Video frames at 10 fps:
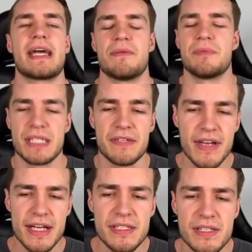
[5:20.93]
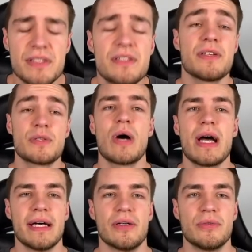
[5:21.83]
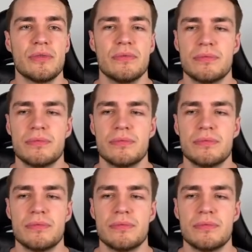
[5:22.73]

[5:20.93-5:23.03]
AMC investors as well.